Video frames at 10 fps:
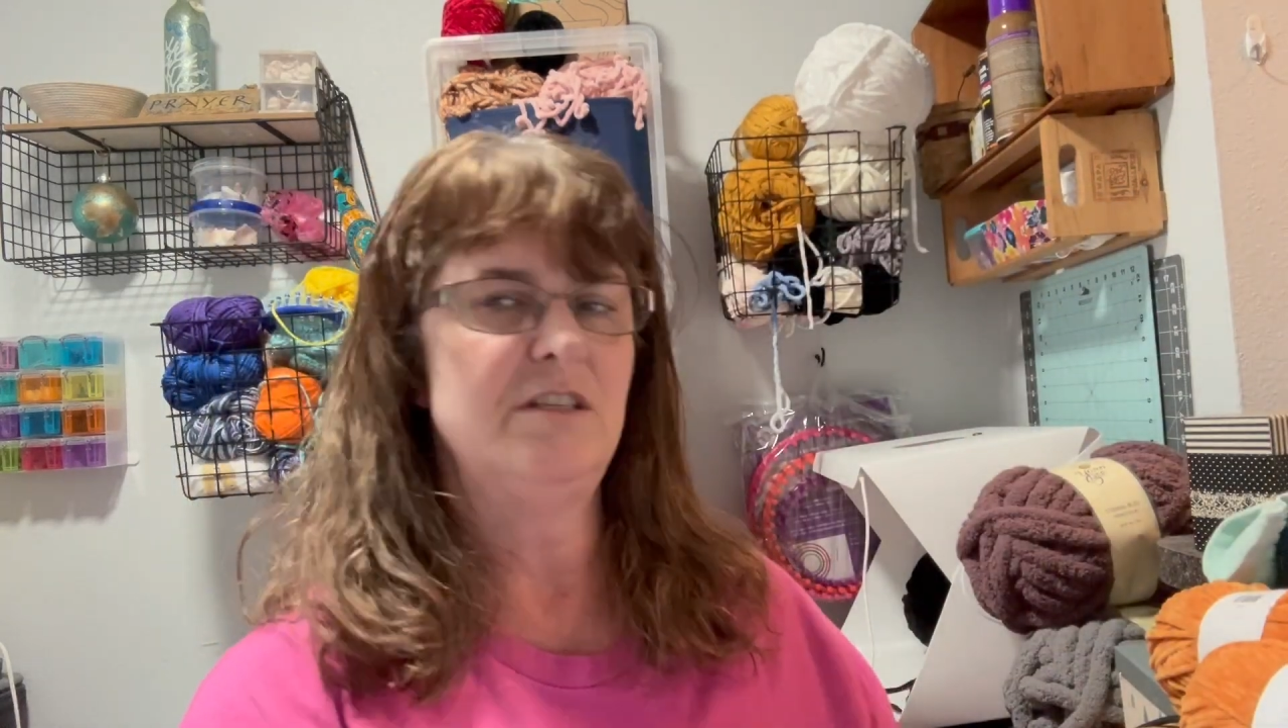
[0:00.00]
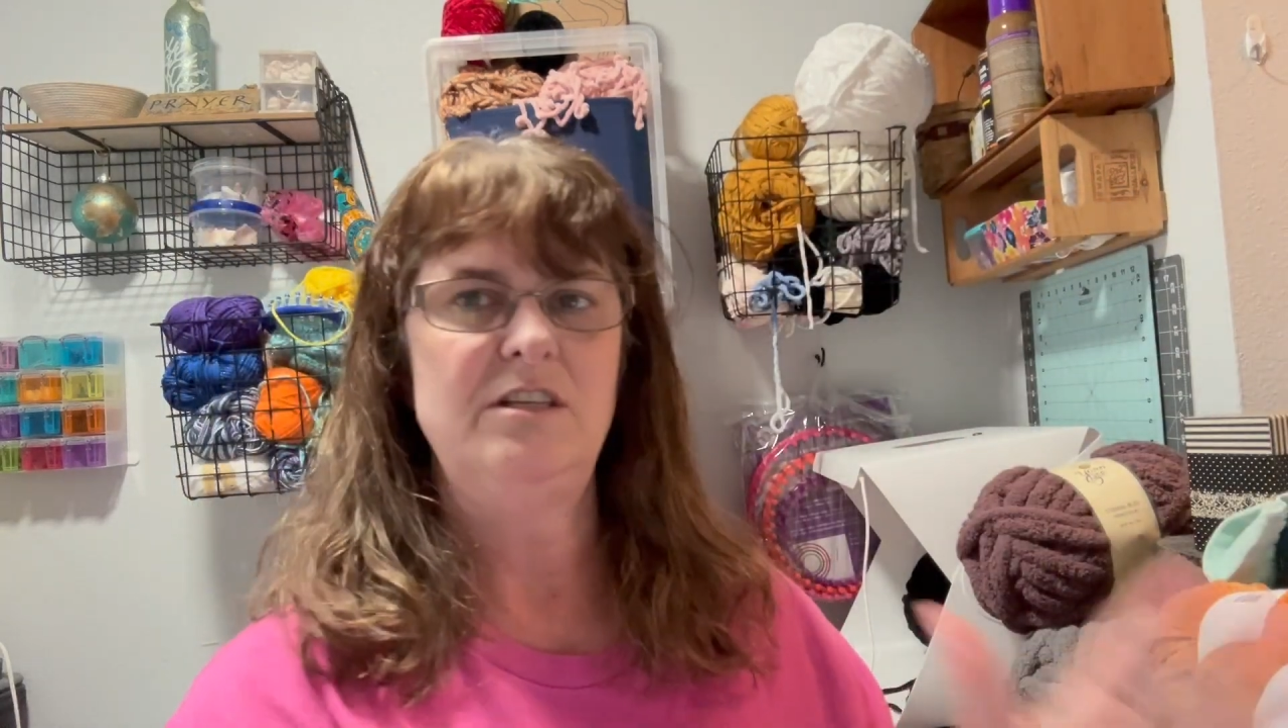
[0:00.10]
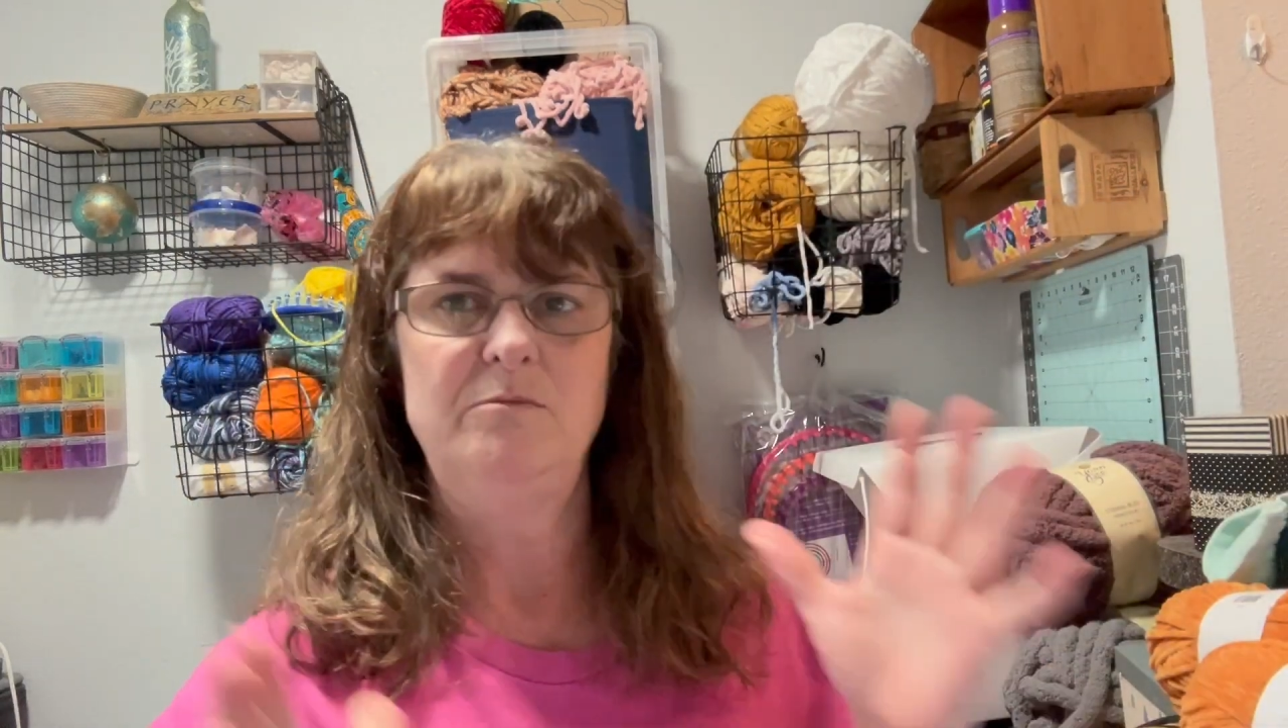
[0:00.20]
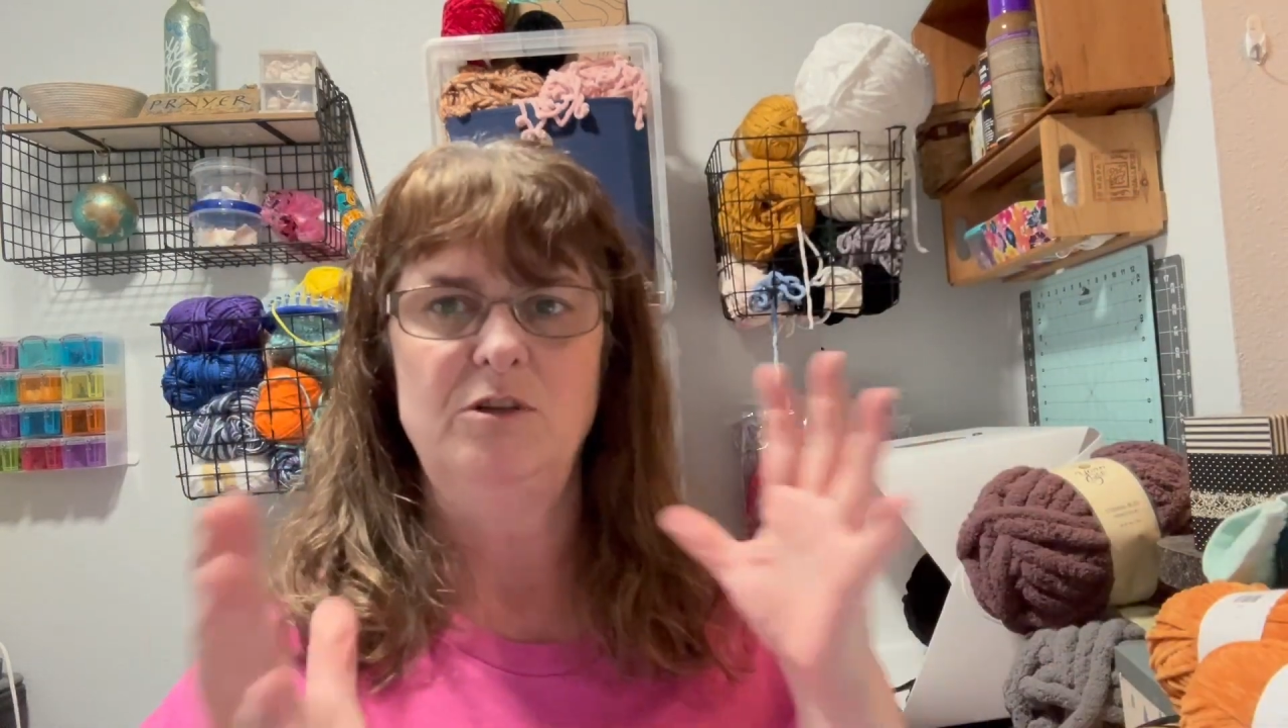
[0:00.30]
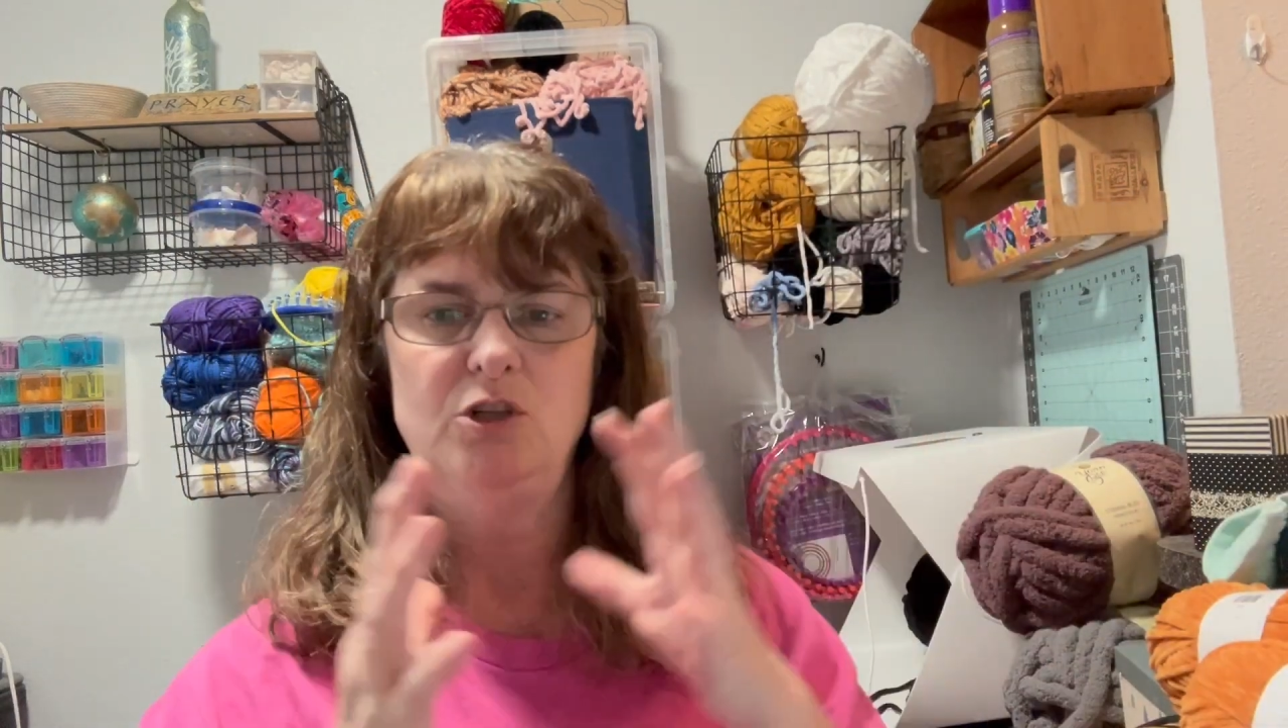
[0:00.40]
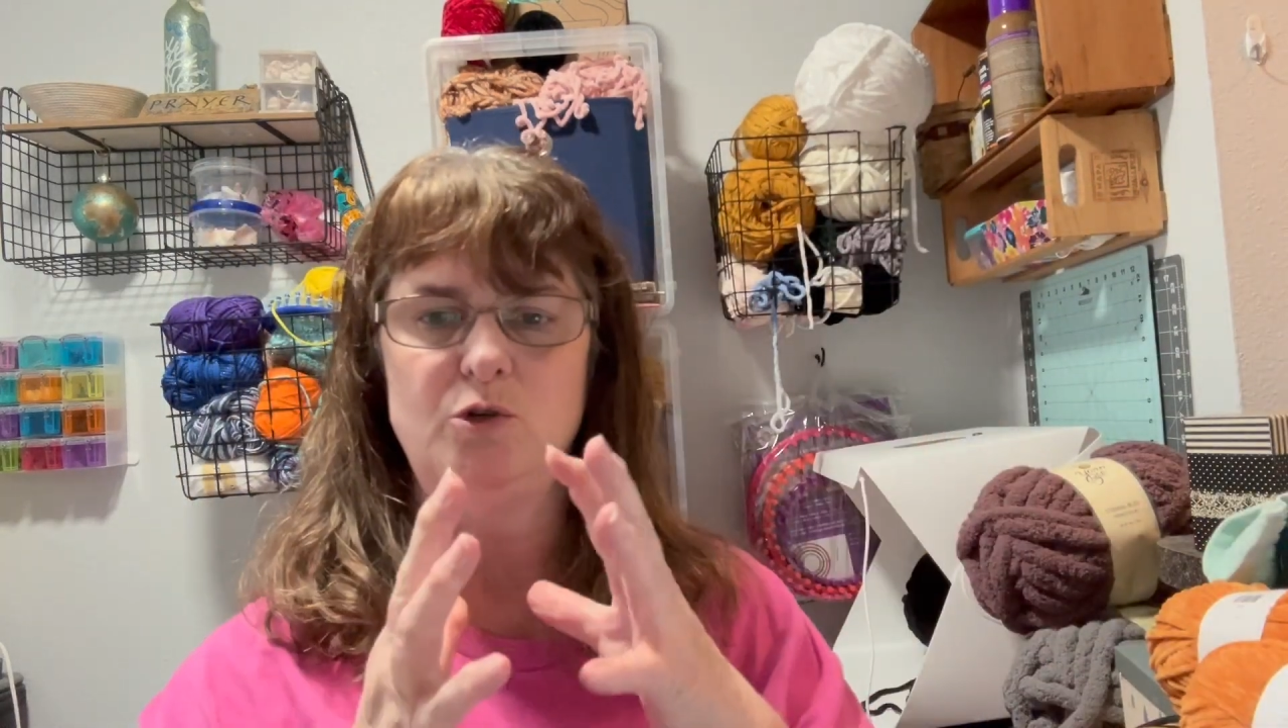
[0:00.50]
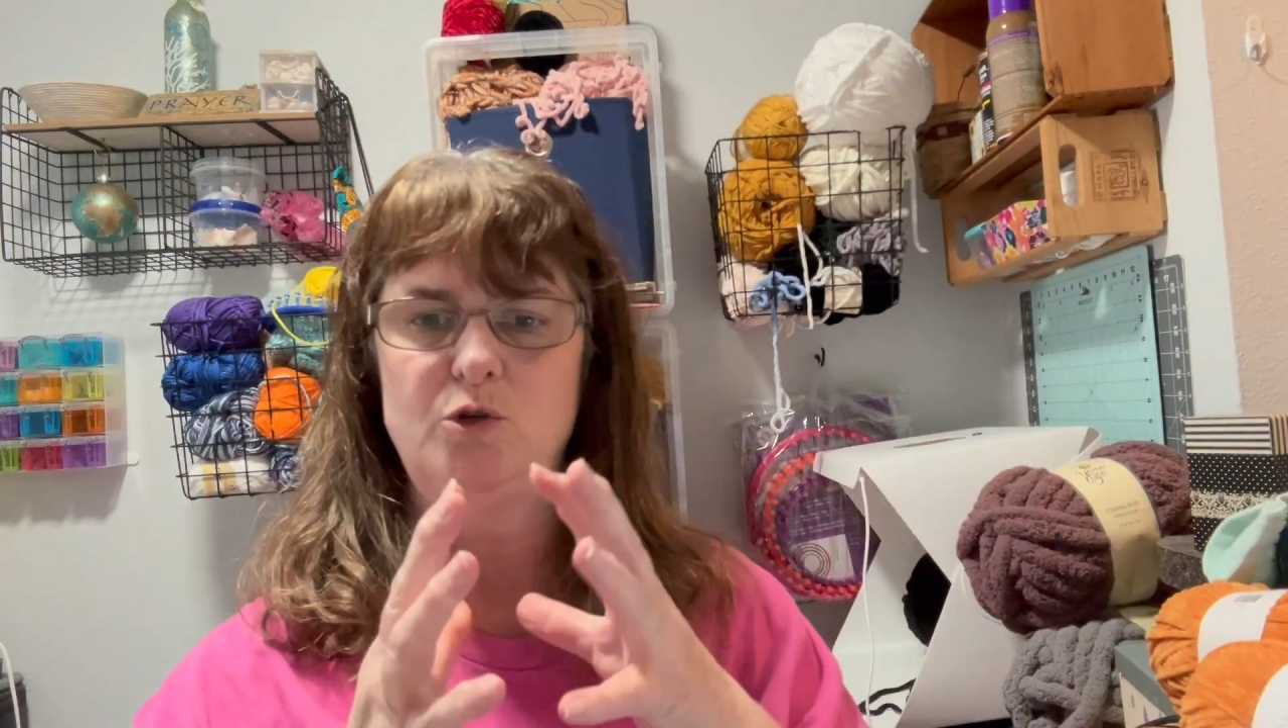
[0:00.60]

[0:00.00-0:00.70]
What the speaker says: seemed a little